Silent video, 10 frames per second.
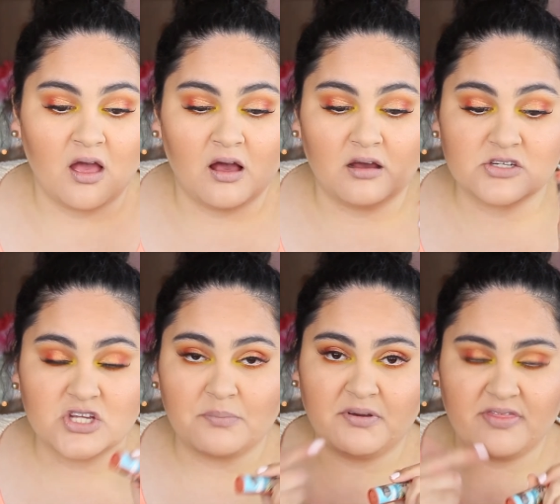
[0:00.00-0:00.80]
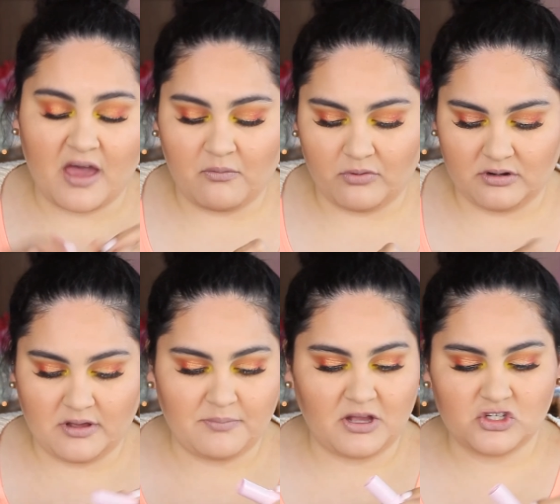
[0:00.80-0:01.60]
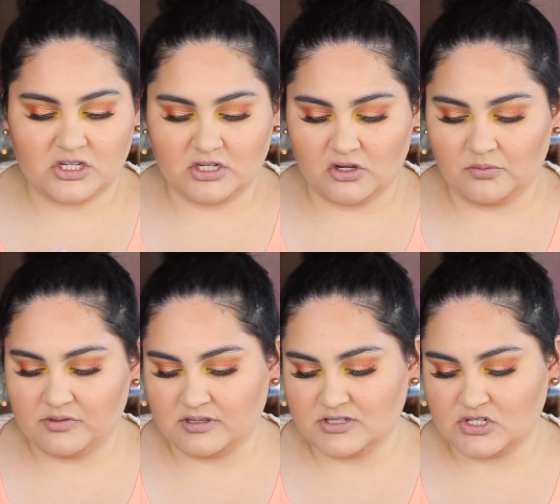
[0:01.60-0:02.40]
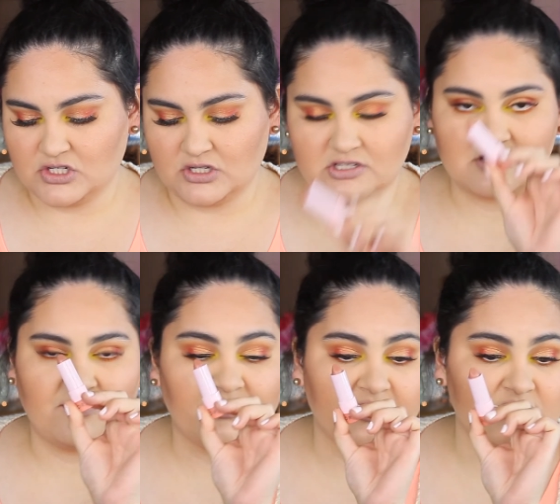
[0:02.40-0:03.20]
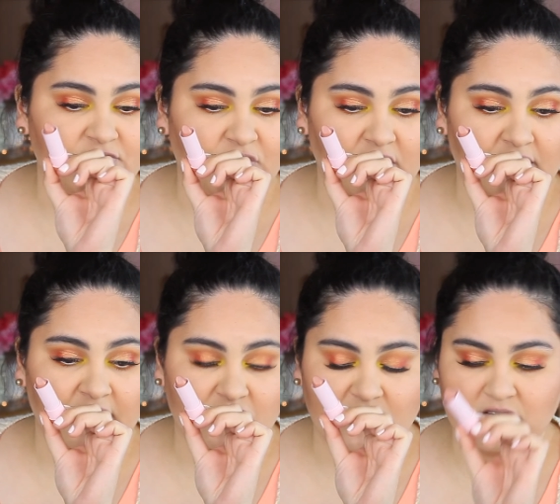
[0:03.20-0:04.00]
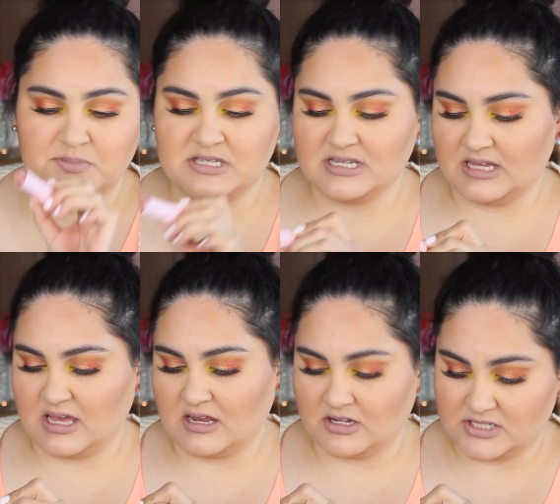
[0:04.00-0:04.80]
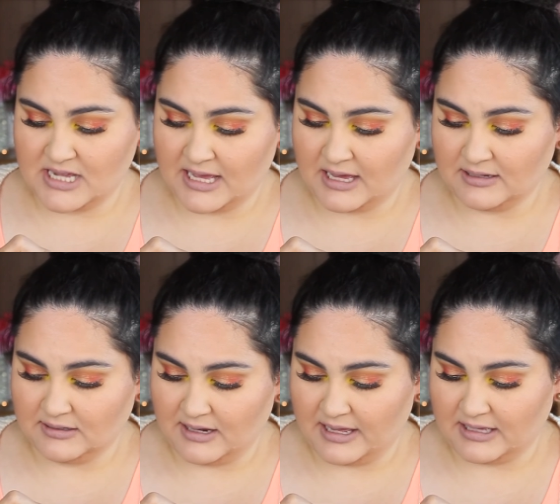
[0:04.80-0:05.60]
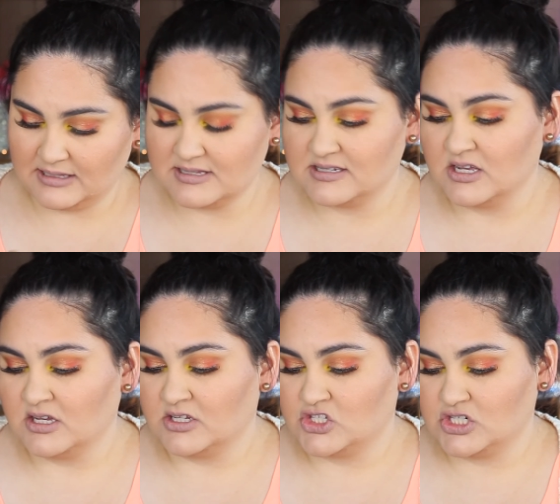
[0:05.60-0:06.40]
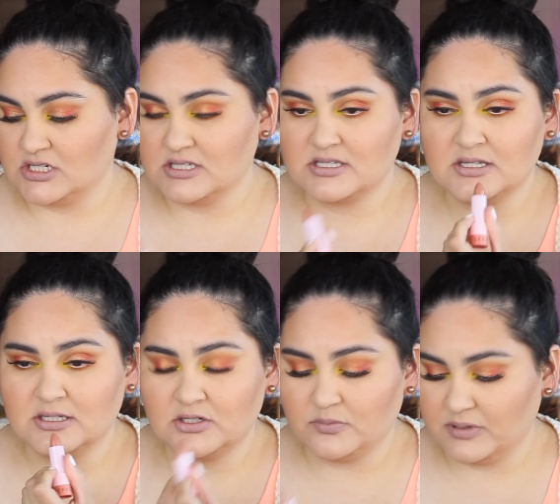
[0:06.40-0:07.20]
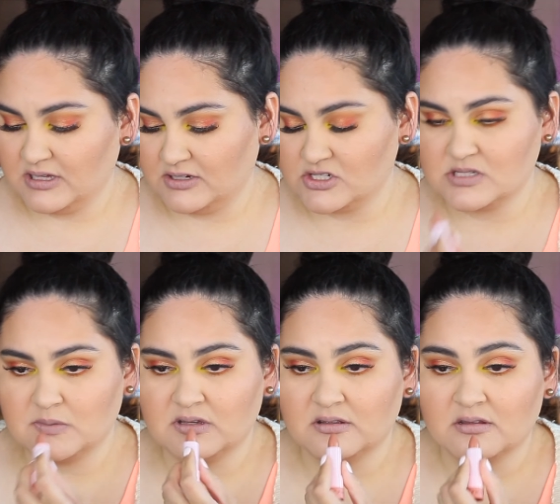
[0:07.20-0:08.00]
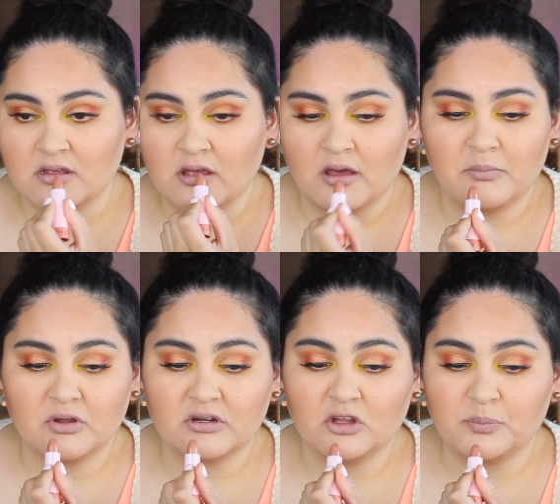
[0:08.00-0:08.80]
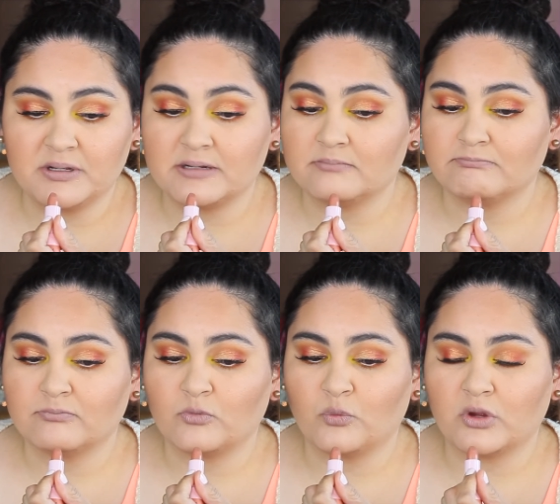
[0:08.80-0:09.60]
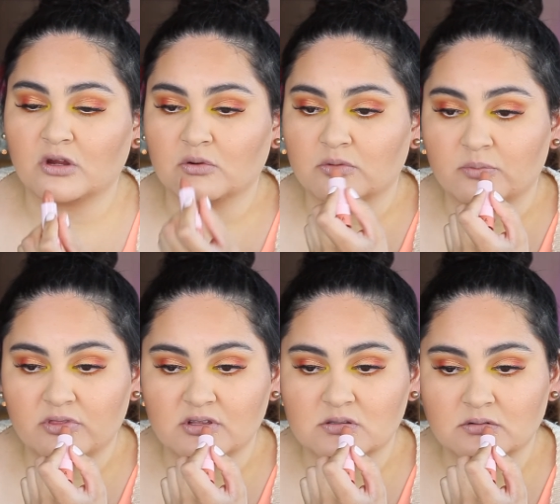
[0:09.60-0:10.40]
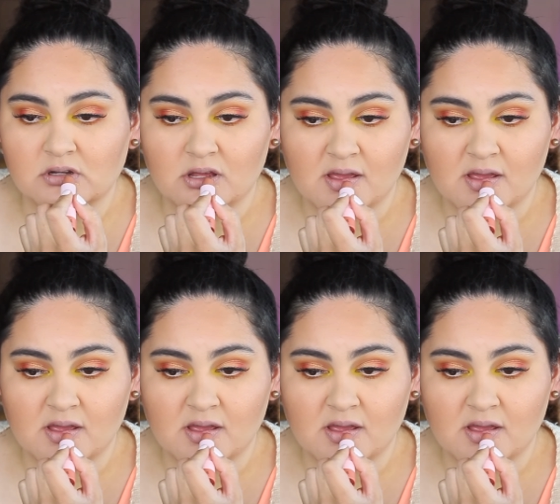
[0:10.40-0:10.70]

On top of that one, I'm actually gonna go with this too, the Sephora Collection lipstick in Tan Lines. Just a little bit, just because I'm looking a little bit weird with this one.